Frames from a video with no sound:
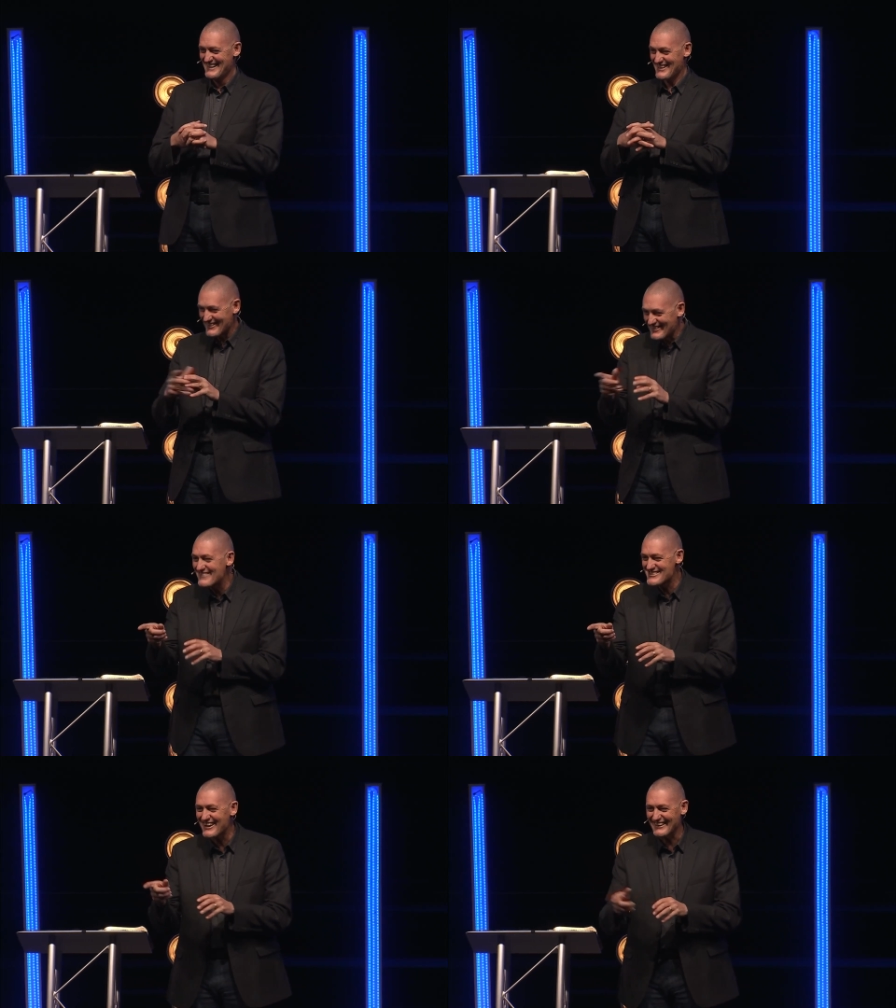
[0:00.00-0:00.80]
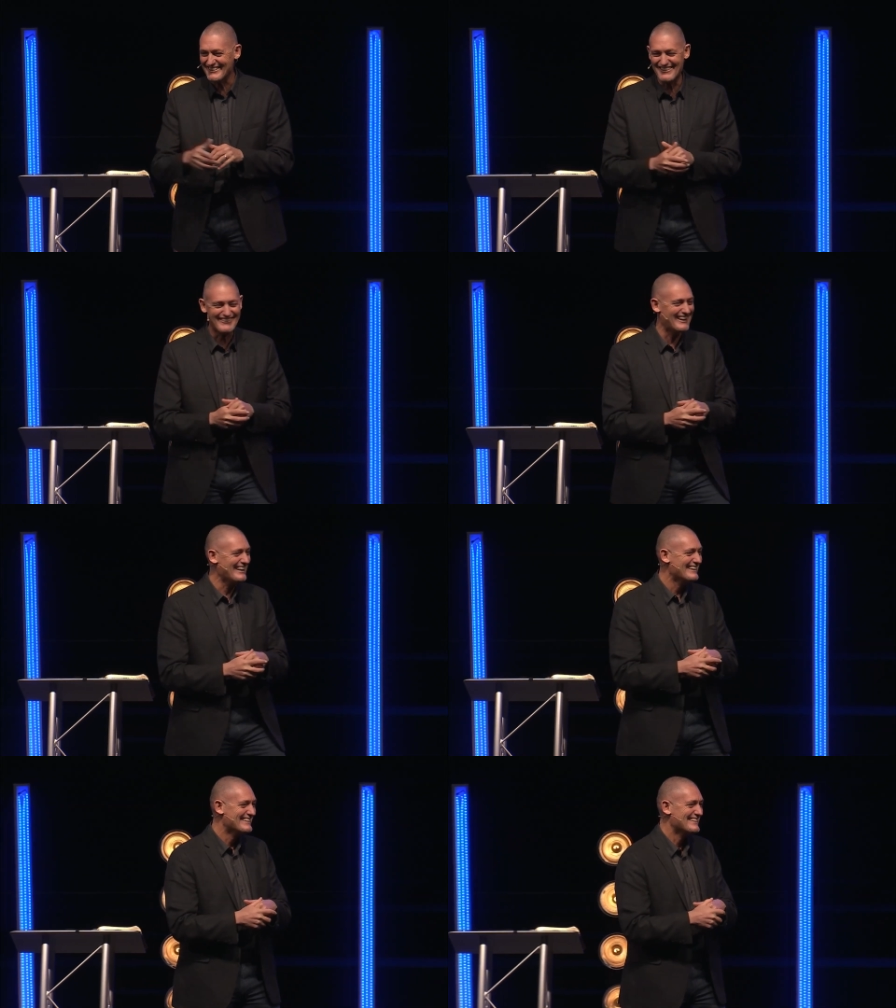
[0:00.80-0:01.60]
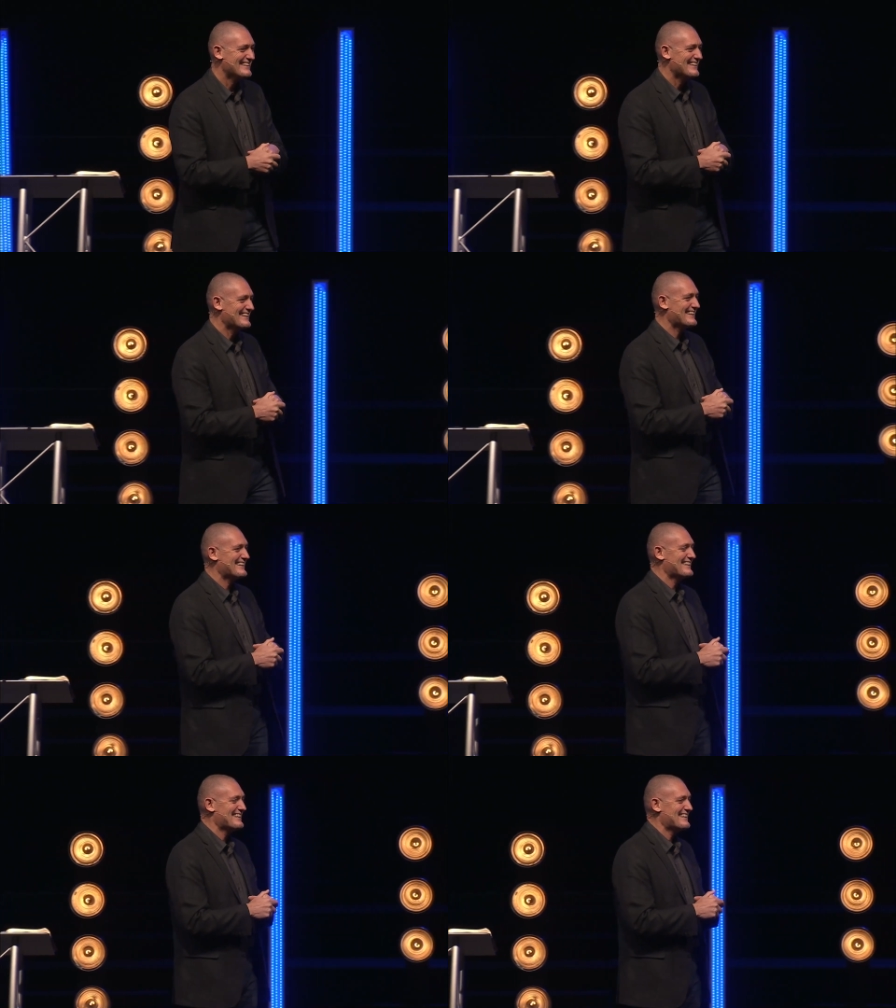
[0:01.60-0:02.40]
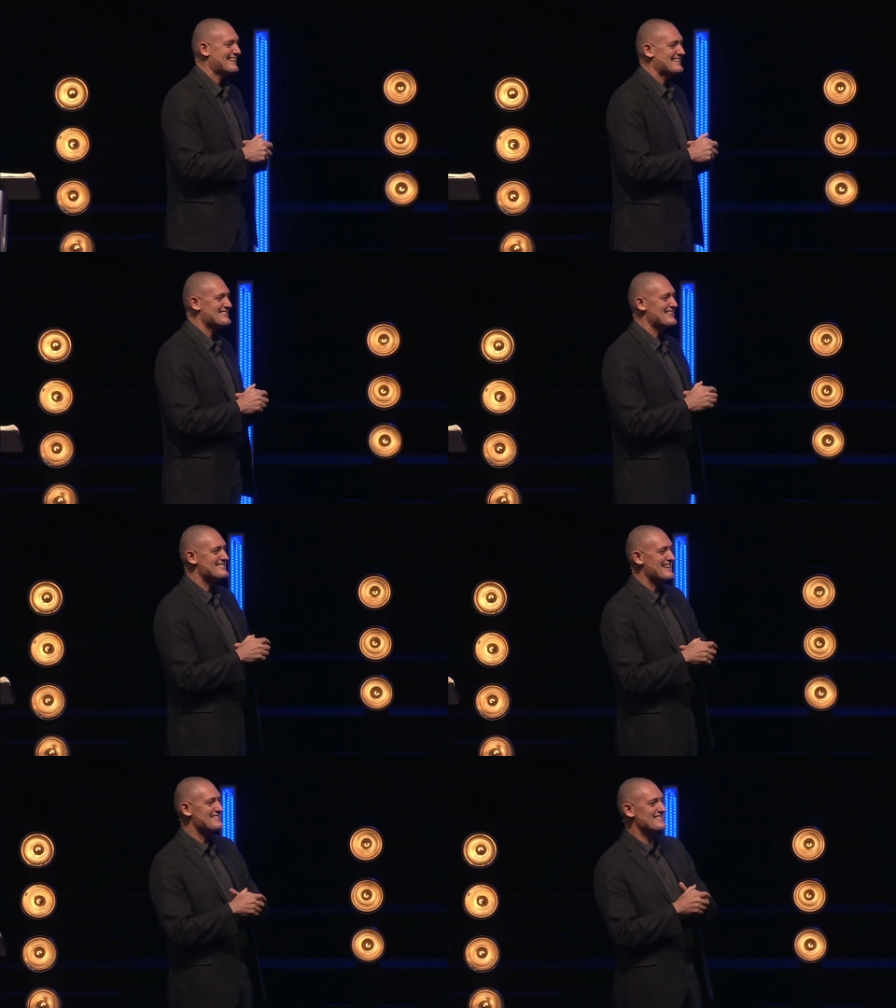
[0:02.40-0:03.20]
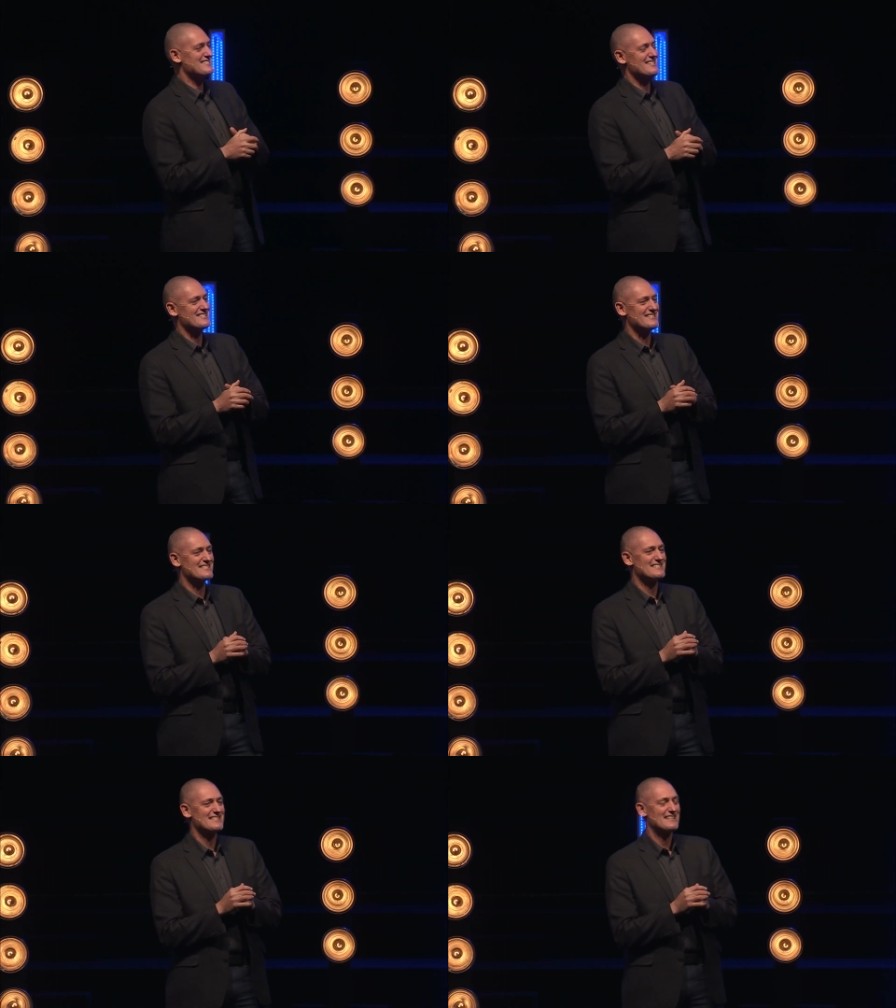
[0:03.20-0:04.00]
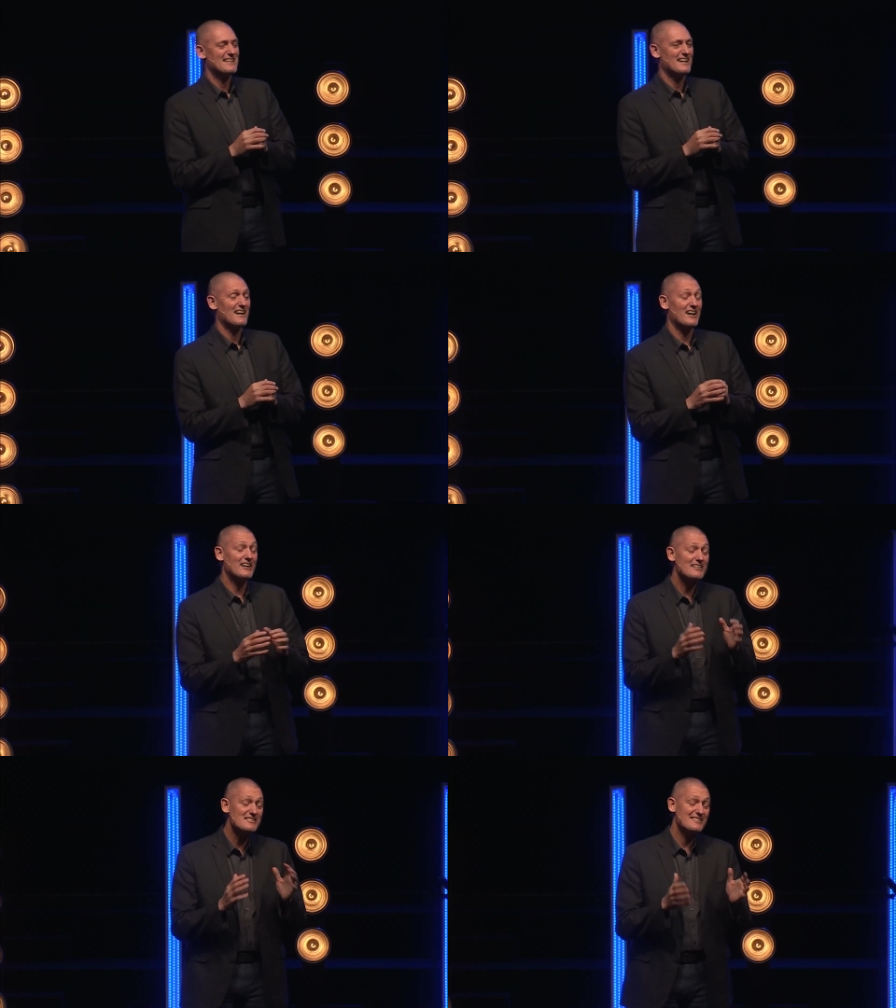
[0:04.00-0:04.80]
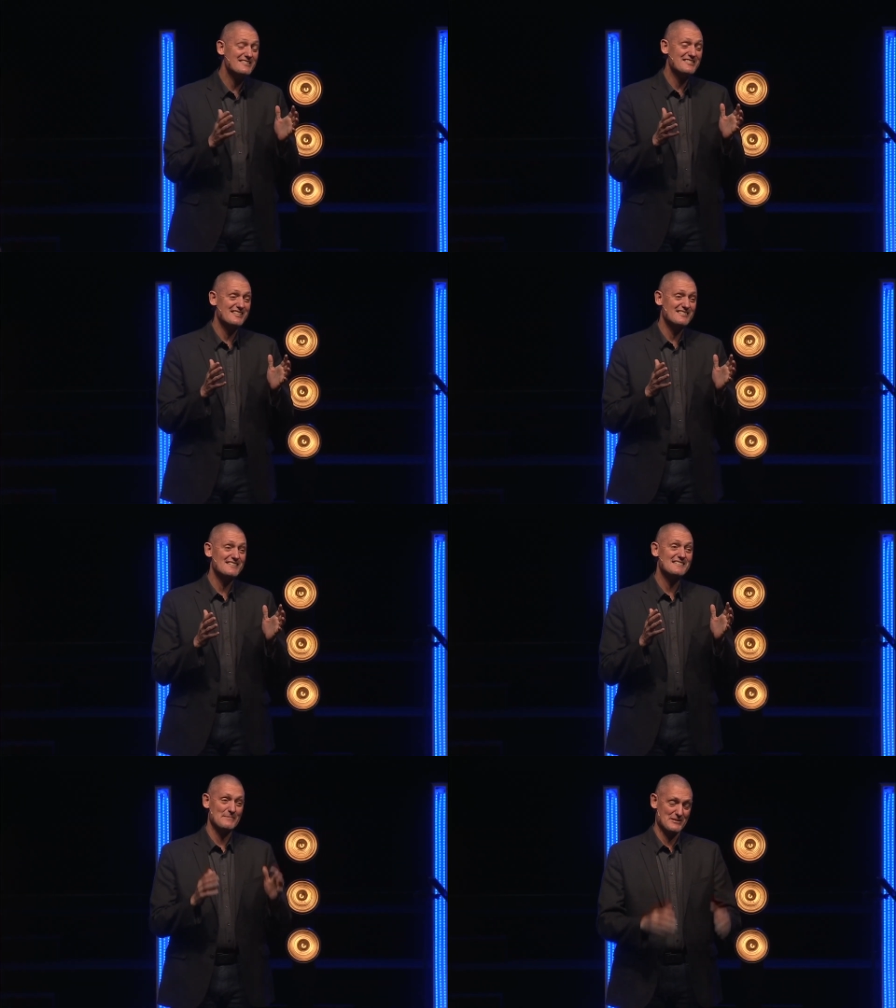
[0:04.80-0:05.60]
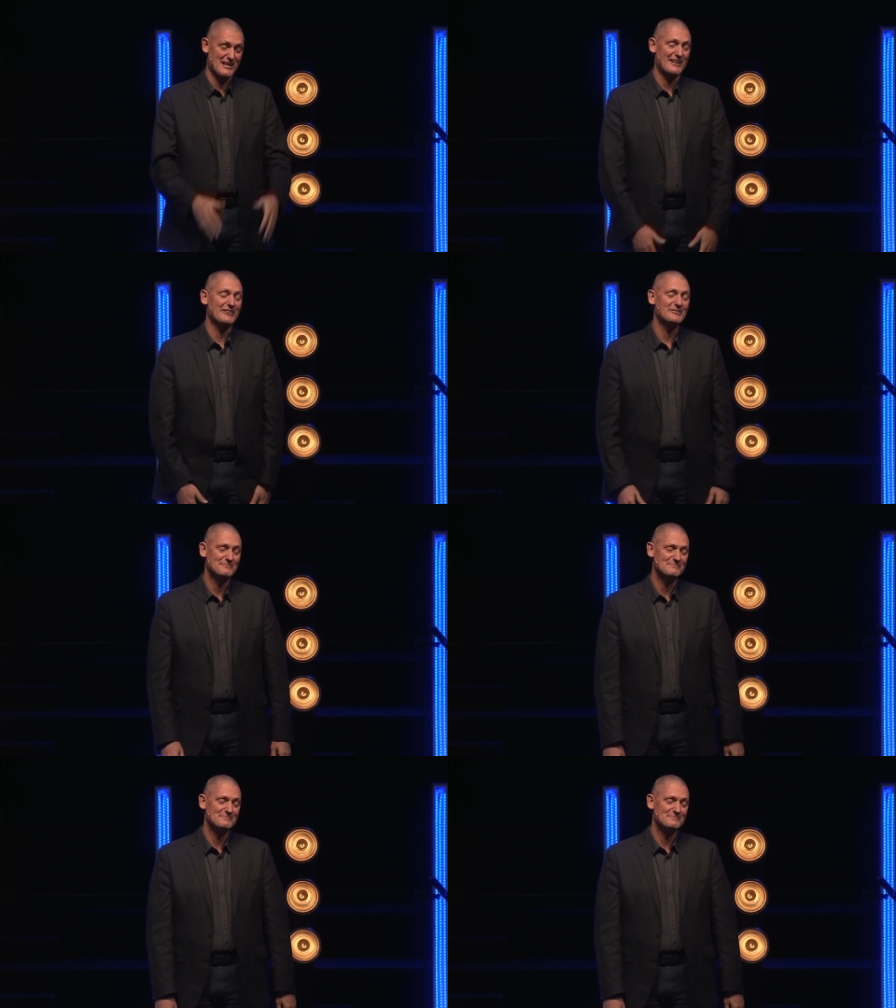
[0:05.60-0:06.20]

you know what I'm talking about, right? So I said to Jesus, Honestly, Jesus, I'm tired.